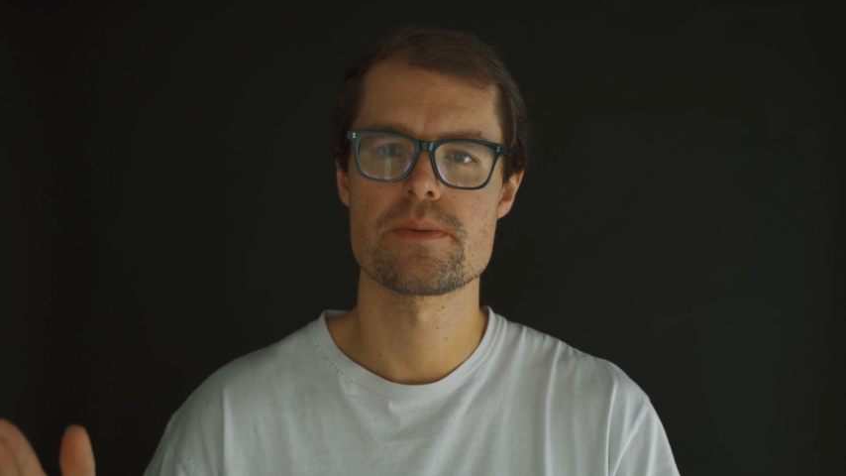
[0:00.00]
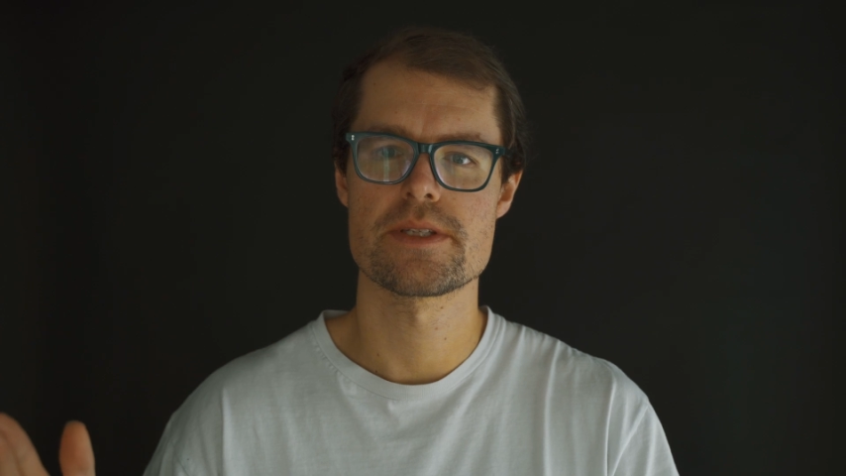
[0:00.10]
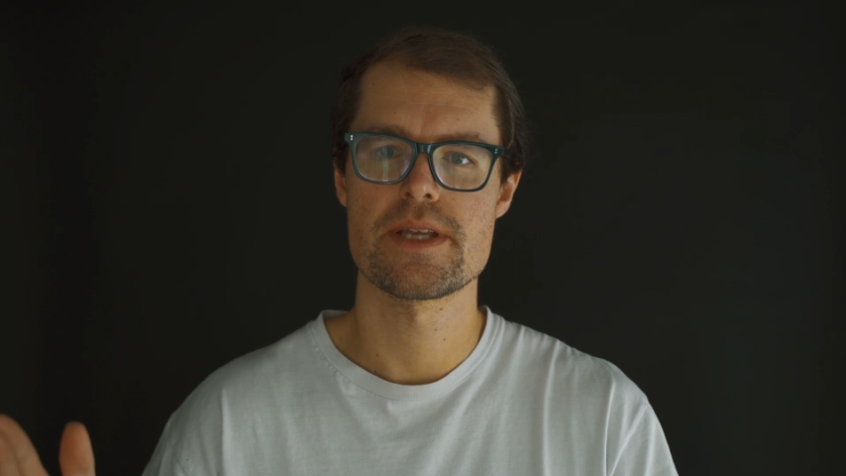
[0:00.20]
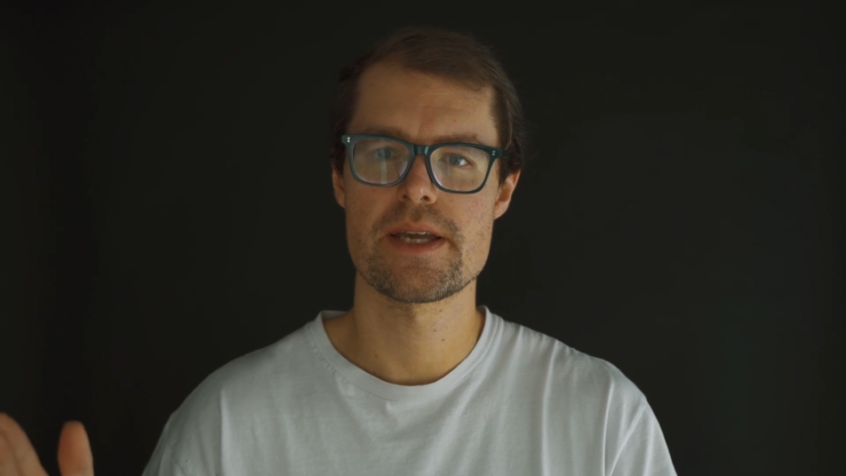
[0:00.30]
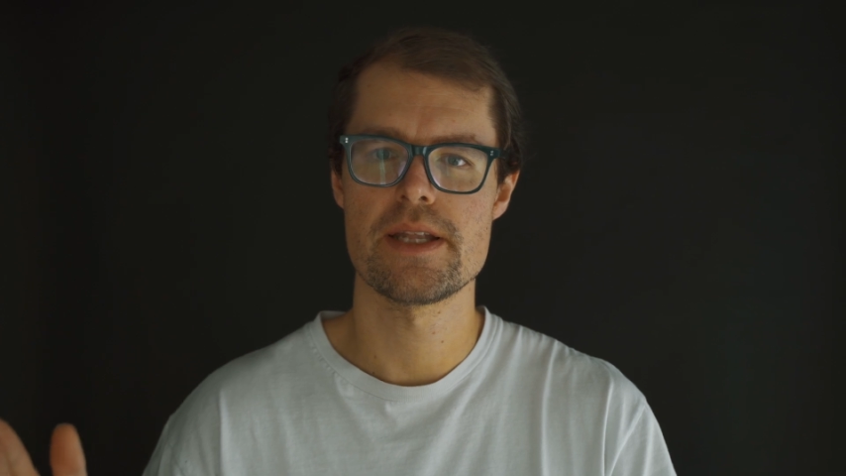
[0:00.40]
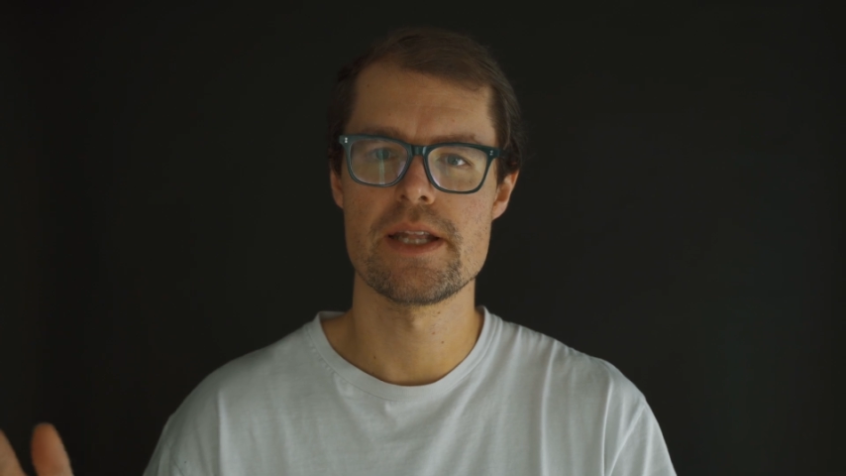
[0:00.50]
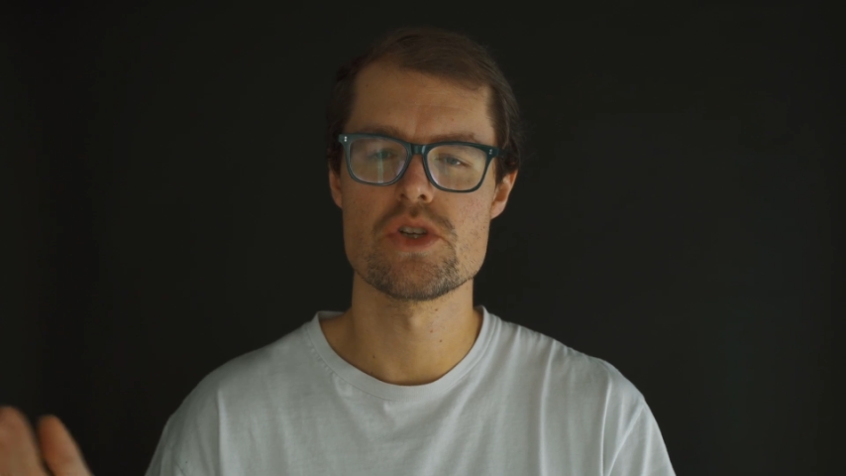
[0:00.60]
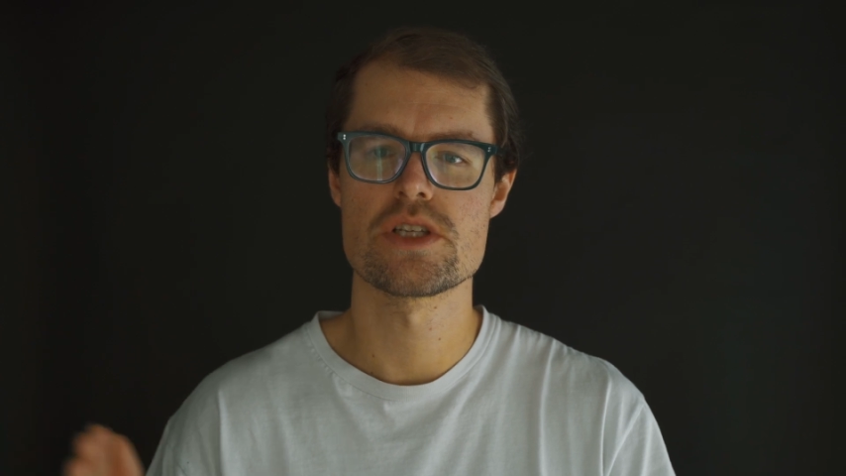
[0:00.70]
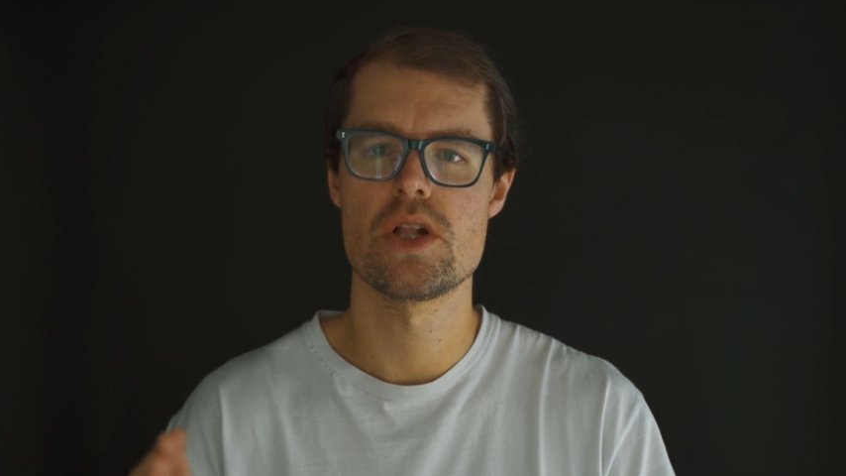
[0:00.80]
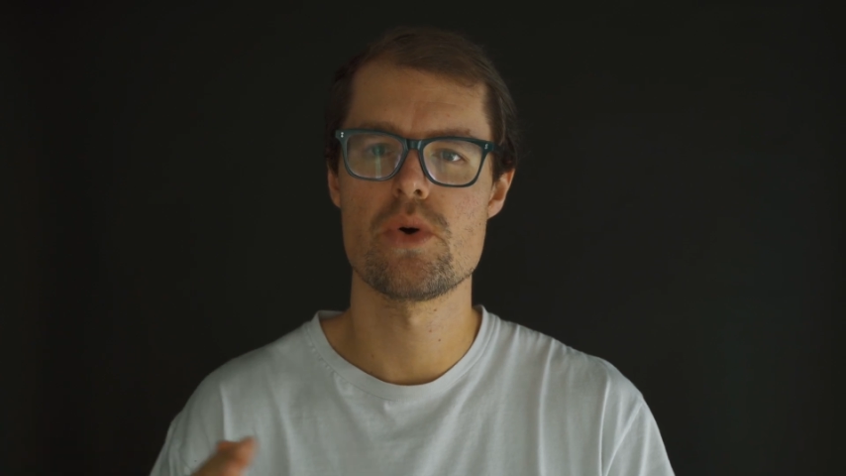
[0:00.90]
per second and
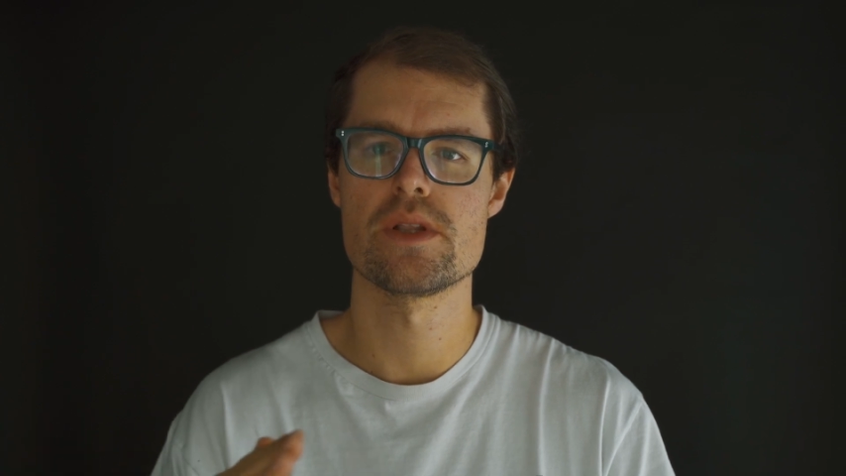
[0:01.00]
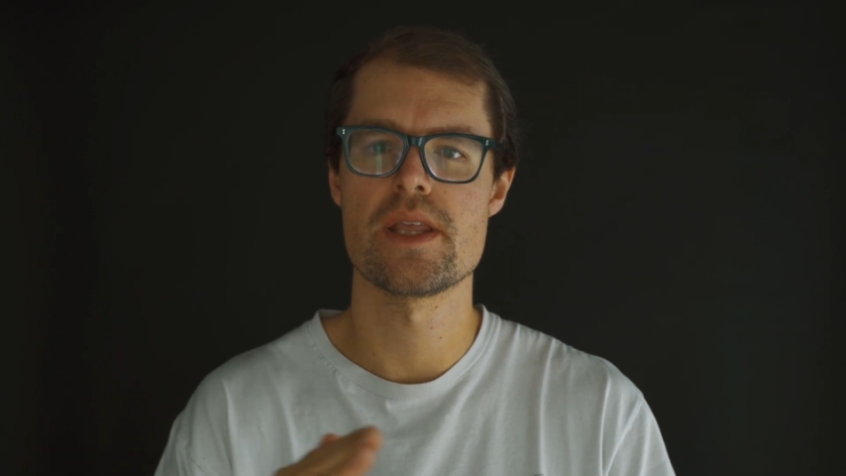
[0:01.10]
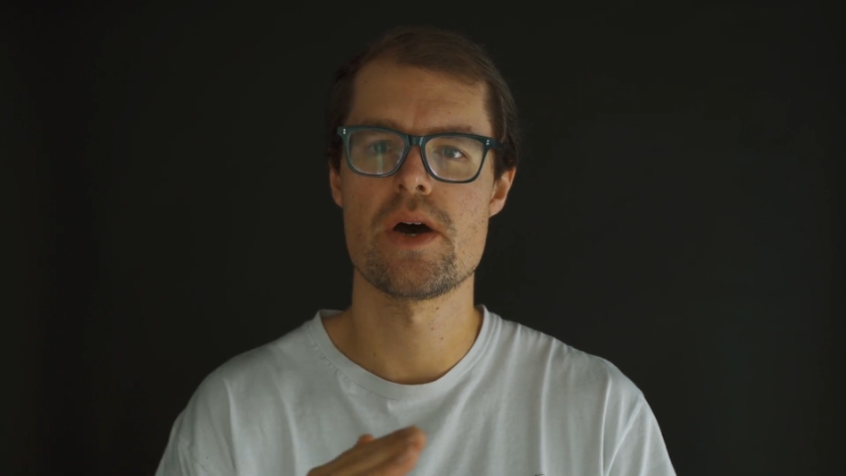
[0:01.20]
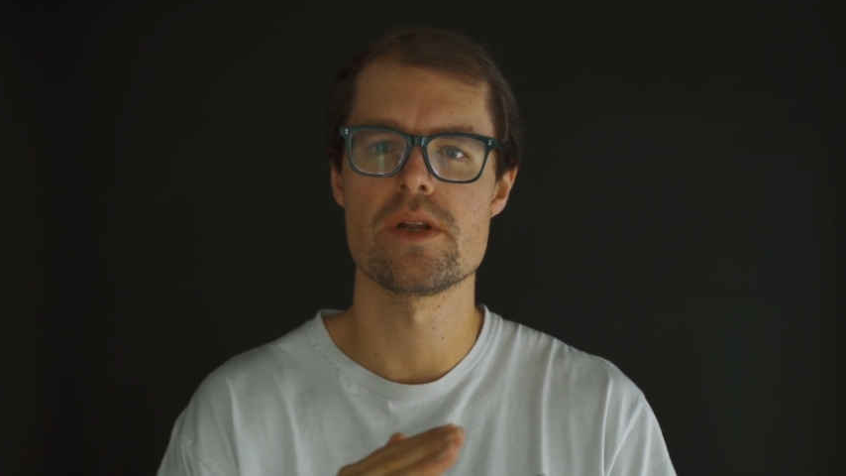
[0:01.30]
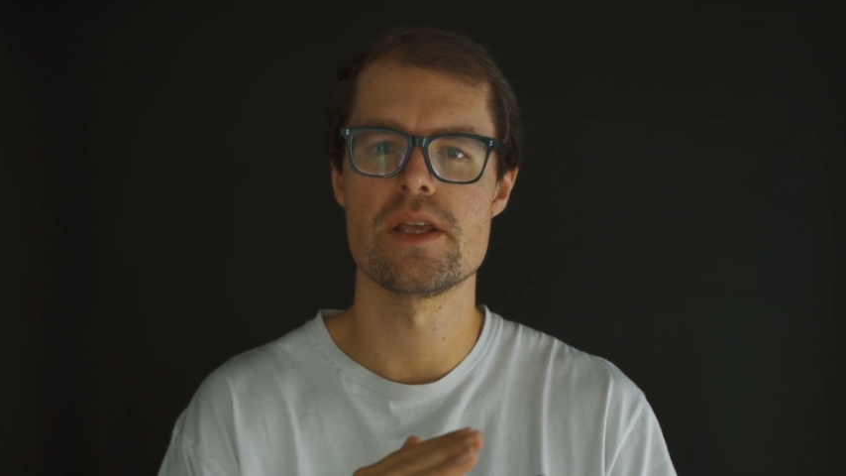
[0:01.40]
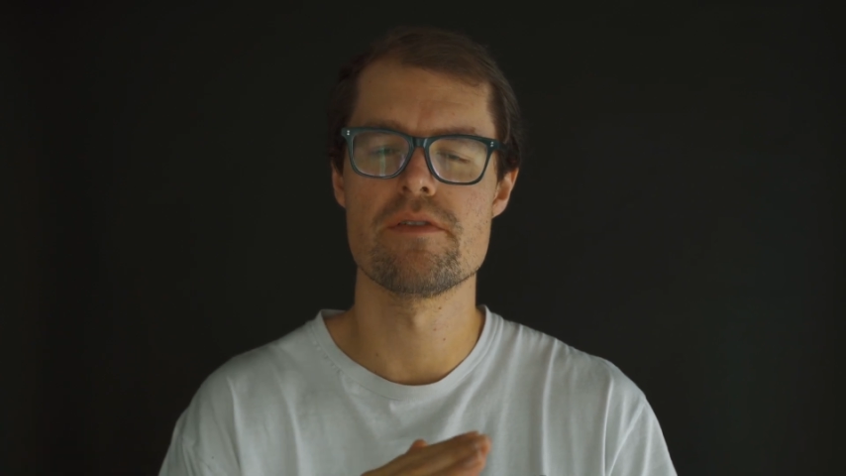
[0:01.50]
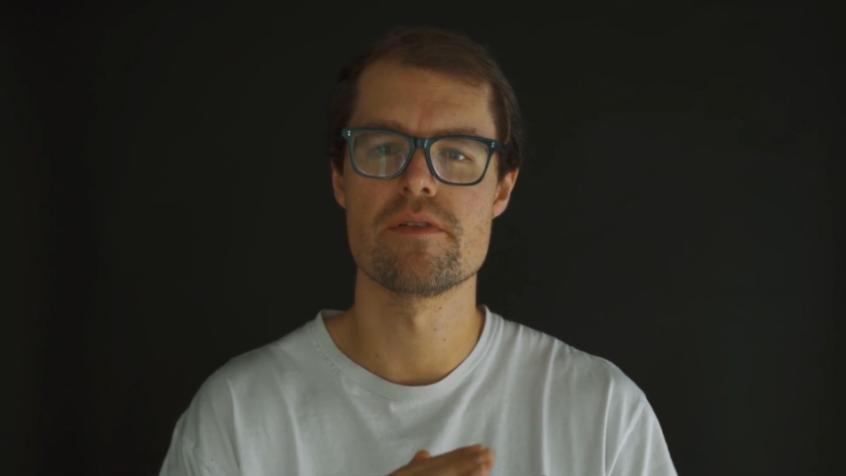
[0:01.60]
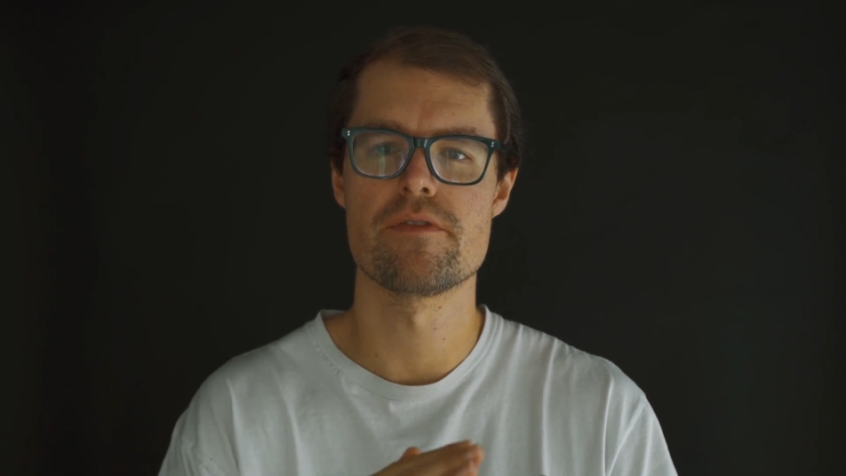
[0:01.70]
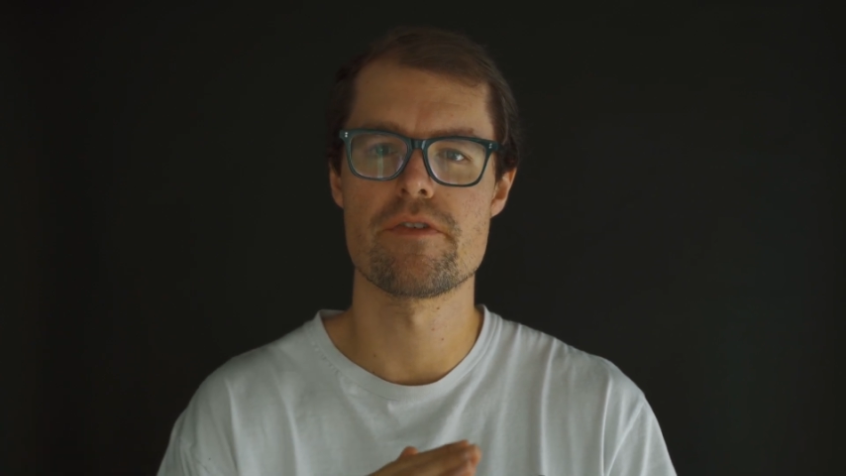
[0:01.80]
you slow it down even